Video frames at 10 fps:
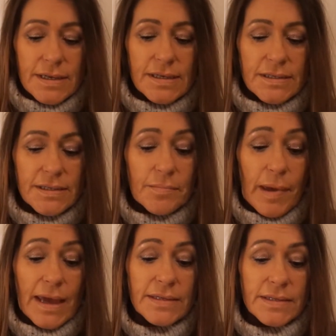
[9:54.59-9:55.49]
It's the
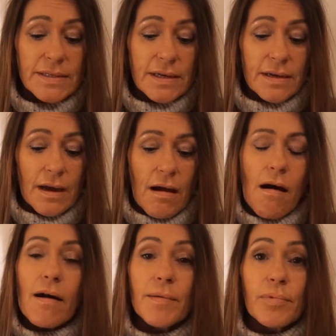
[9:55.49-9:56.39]
best eye